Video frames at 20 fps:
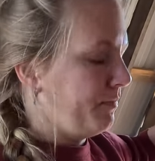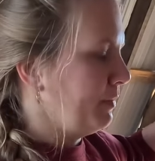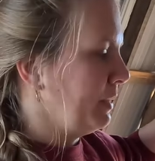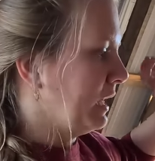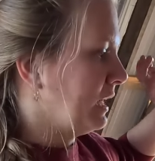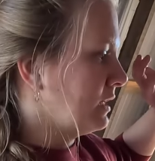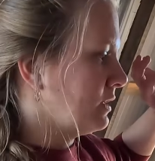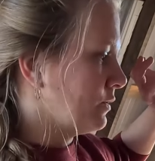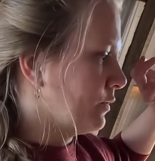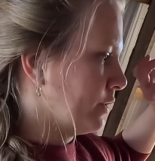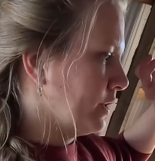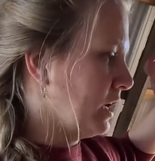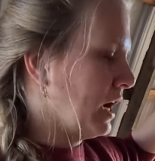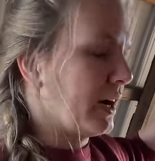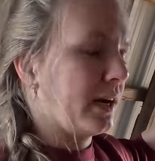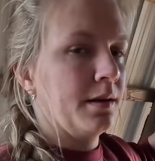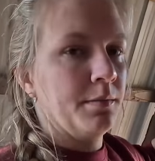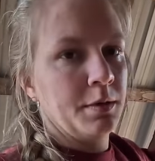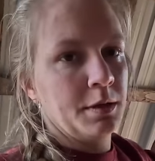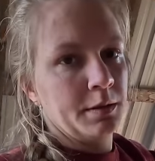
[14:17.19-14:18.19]
because we're
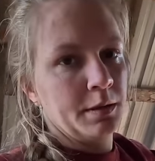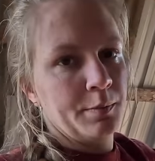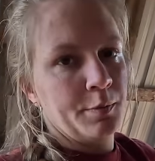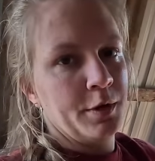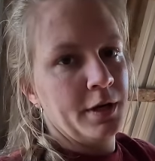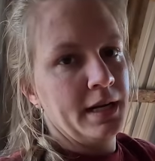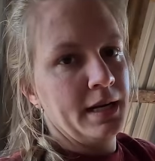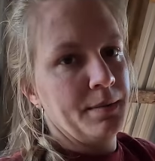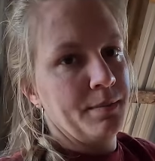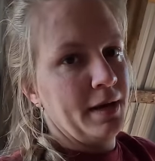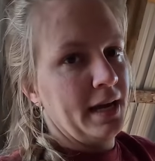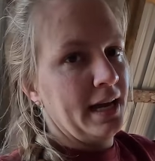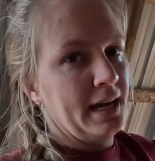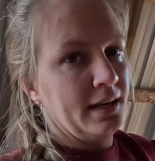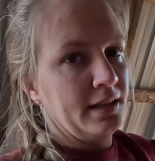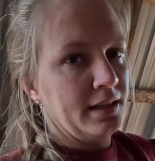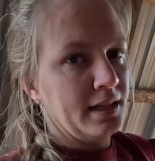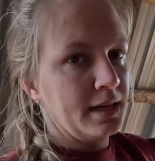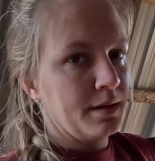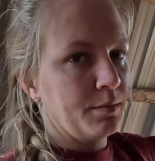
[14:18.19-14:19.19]
not gonna be able to put in
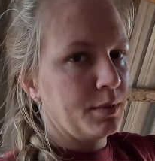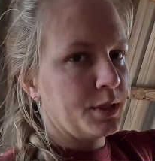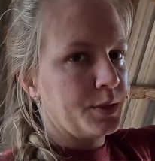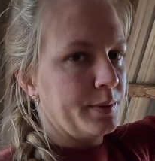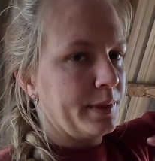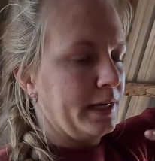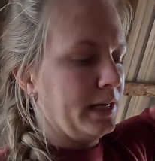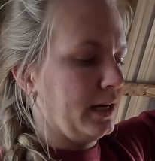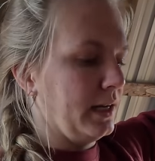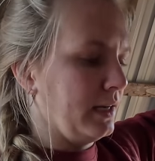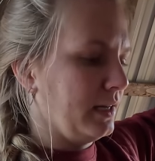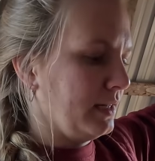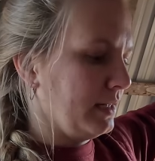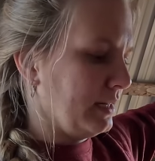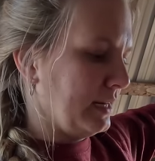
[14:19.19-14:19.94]
paneling between